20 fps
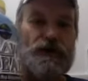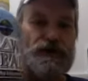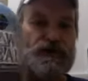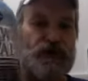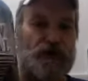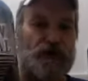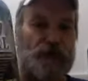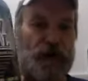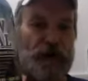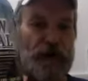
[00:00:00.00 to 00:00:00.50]

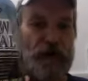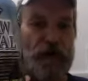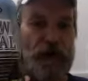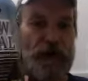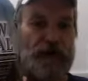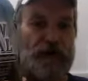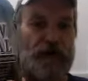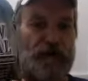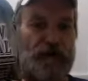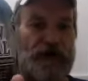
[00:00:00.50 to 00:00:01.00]
to my
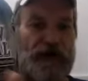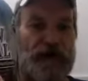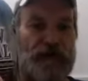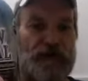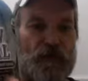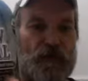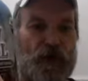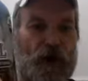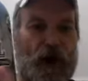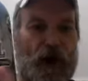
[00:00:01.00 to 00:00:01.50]
Garden of Life
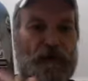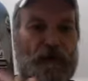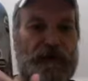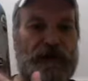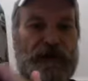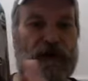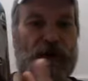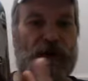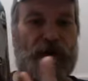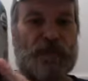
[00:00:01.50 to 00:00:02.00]
raw
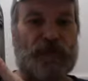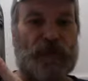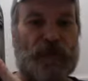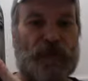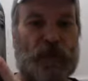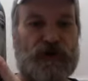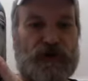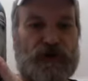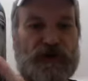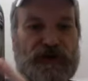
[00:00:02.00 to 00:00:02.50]
meal,
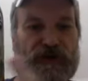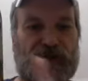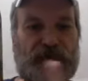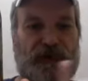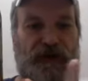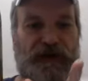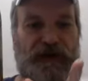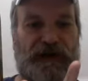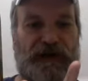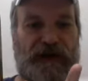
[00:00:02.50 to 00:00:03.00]
which is
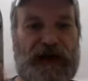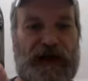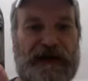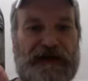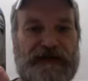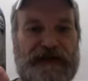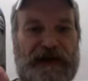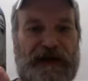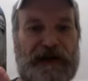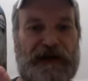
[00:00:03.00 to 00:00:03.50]
something that I
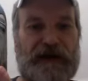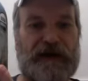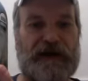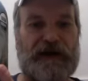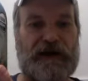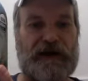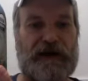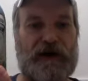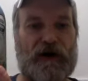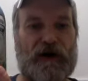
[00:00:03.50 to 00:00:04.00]
take
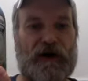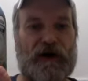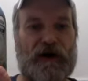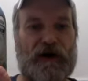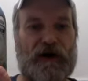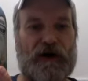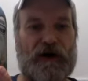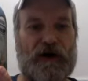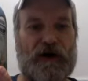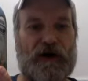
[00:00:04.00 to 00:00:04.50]
on
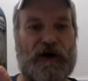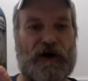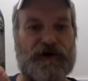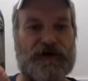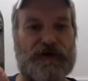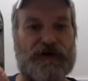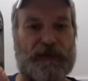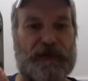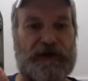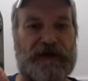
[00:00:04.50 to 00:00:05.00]
my own
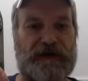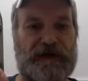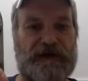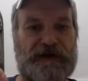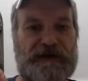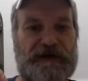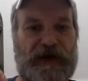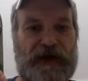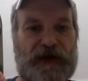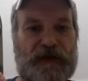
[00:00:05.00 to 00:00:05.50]
intermittent
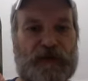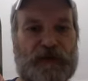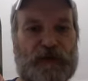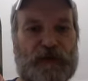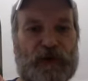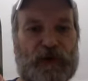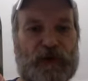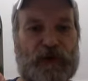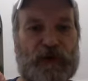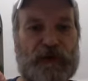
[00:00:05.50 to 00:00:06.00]
diet
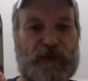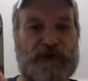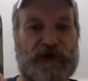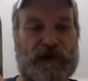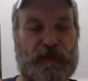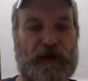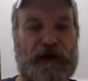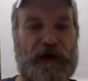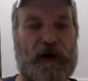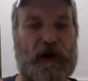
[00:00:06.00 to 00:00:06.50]
program. Check
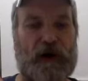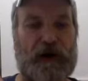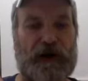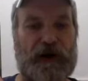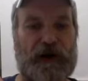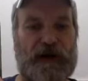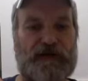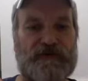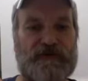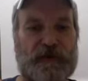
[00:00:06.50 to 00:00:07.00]
my
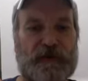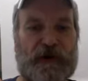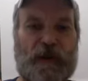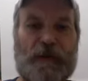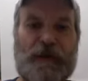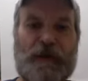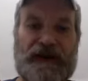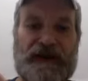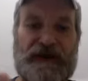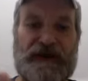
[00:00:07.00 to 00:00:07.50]
archives about
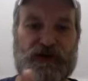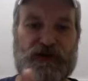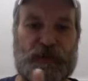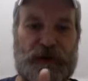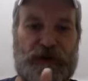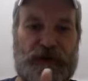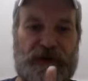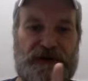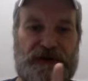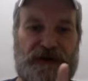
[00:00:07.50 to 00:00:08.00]
my
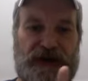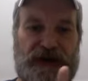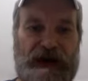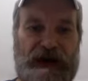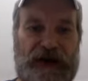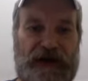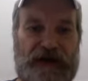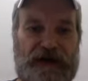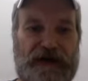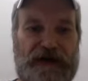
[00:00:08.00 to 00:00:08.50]
intermittent
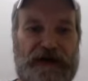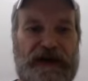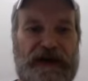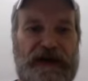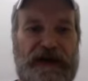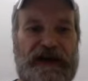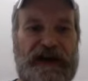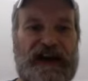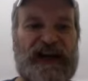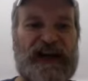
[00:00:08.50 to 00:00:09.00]
diet.
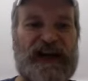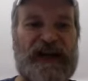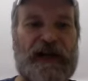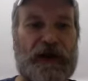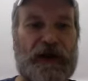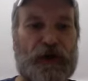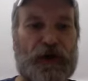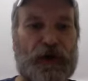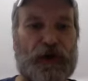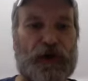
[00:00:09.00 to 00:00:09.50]
In
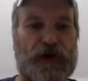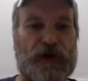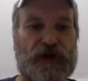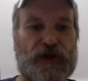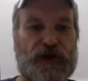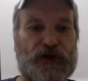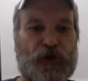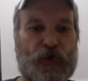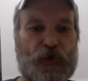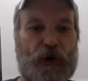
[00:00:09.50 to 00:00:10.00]
another
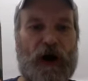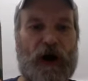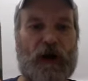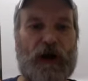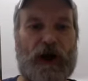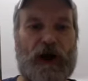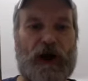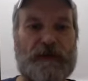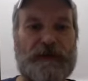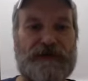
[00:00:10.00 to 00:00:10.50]
issue, I'll
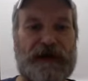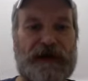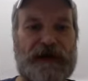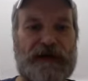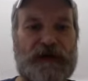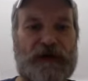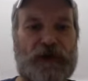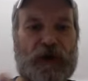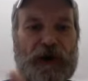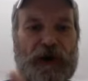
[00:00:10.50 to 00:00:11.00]
update
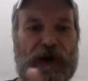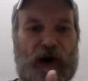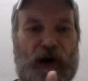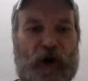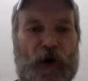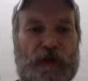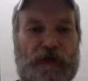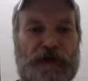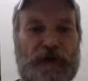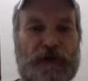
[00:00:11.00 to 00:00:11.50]
you on how
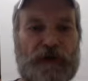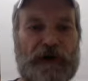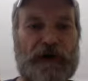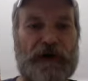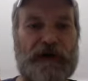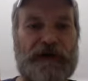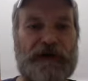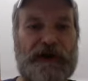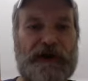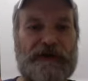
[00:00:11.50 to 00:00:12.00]
I'm doing
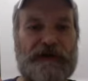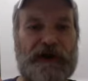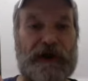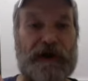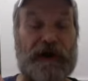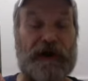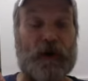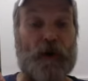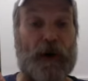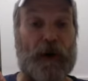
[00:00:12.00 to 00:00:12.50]
on that
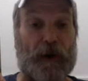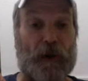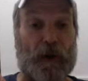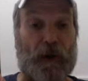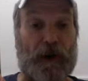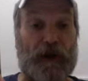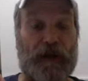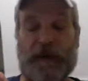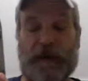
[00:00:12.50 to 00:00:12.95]
diet, quite well, I